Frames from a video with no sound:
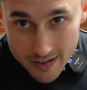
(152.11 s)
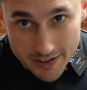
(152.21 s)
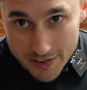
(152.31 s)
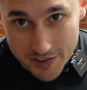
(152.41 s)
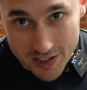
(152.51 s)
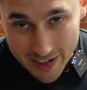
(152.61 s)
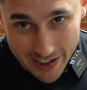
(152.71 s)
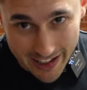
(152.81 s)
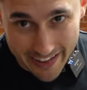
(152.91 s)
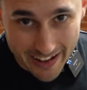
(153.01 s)
it doesn't
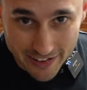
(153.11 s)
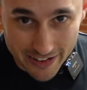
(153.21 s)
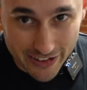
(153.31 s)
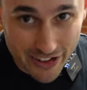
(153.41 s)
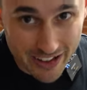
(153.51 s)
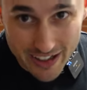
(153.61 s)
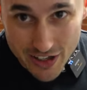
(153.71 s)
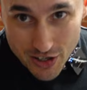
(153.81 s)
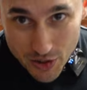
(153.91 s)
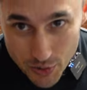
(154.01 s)
look like that, so.
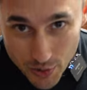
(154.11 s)
Who